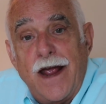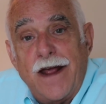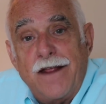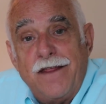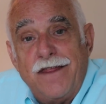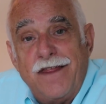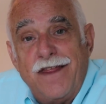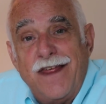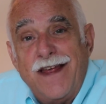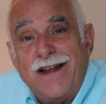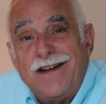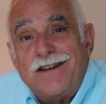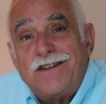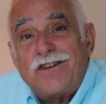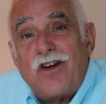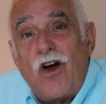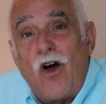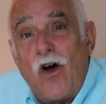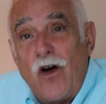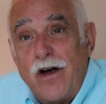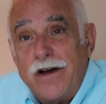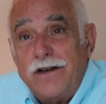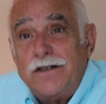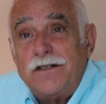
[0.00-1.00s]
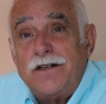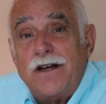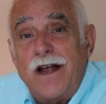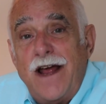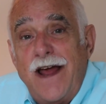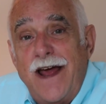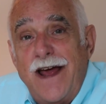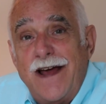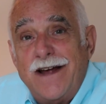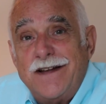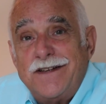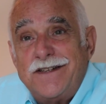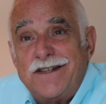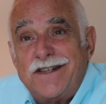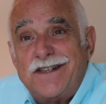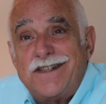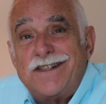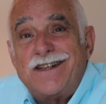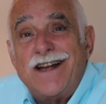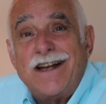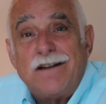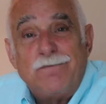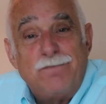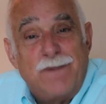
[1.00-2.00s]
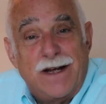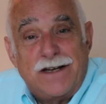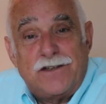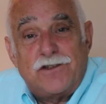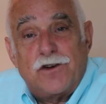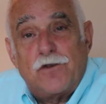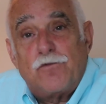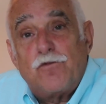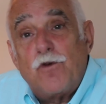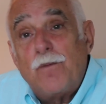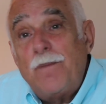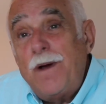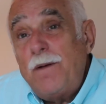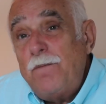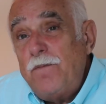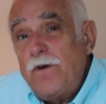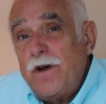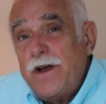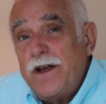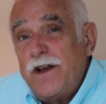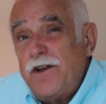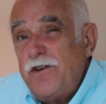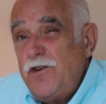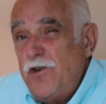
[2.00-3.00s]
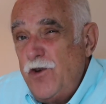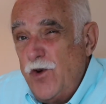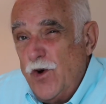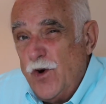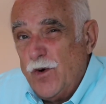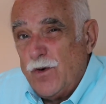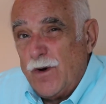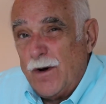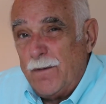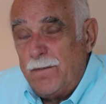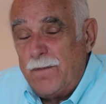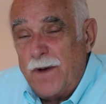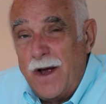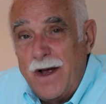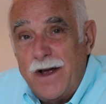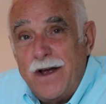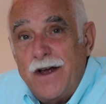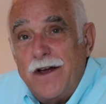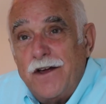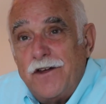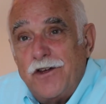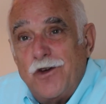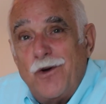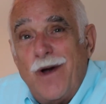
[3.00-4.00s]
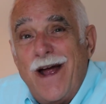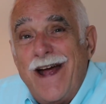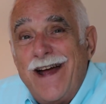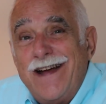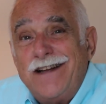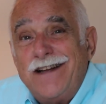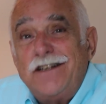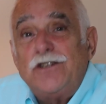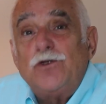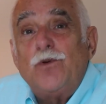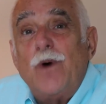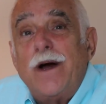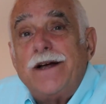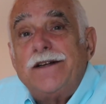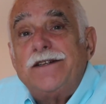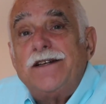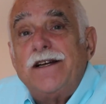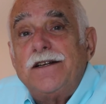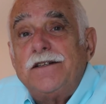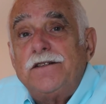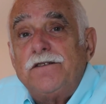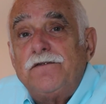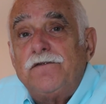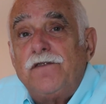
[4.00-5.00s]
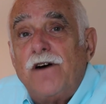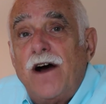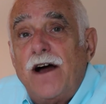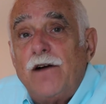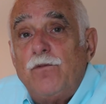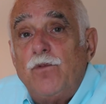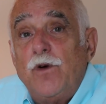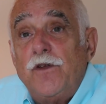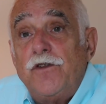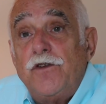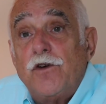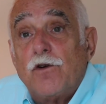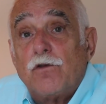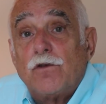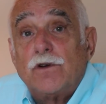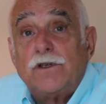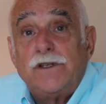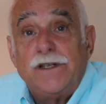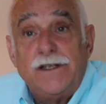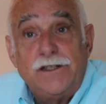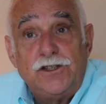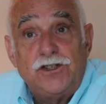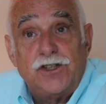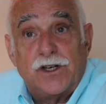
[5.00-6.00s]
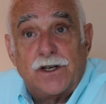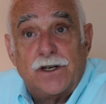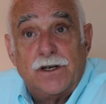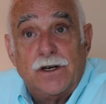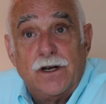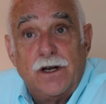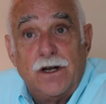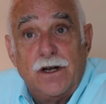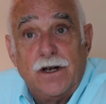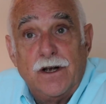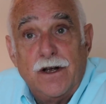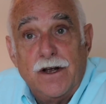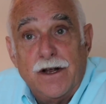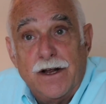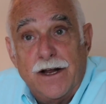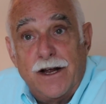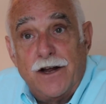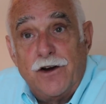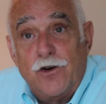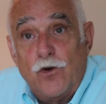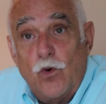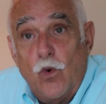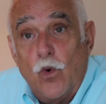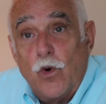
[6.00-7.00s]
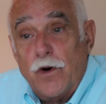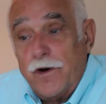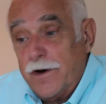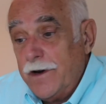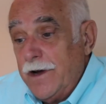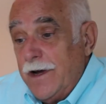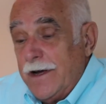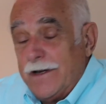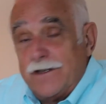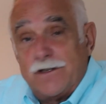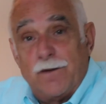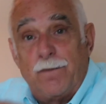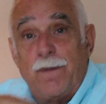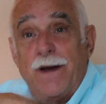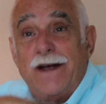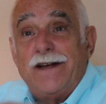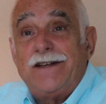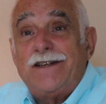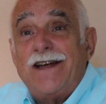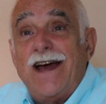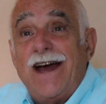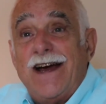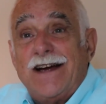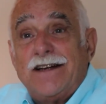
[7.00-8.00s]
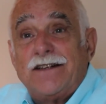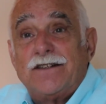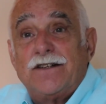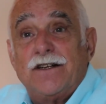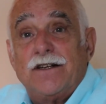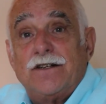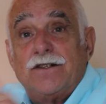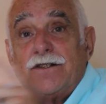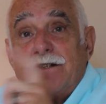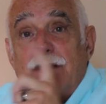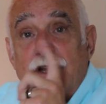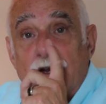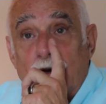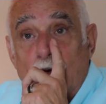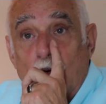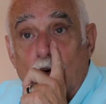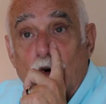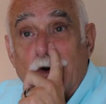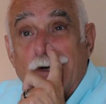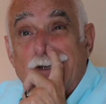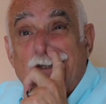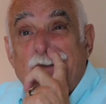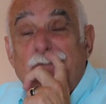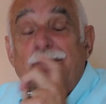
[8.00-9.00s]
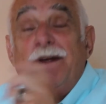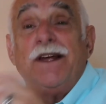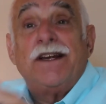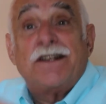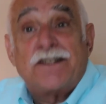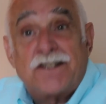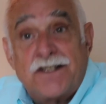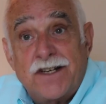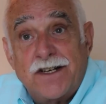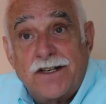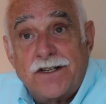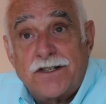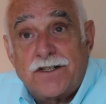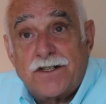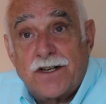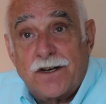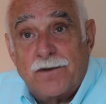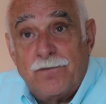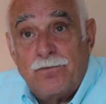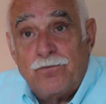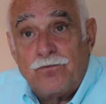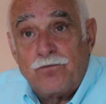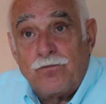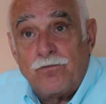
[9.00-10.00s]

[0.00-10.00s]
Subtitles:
Things aren't as segmented. Remember, in Europe, you had to identify with your religion in order to pay taxes, in order to be a citizen,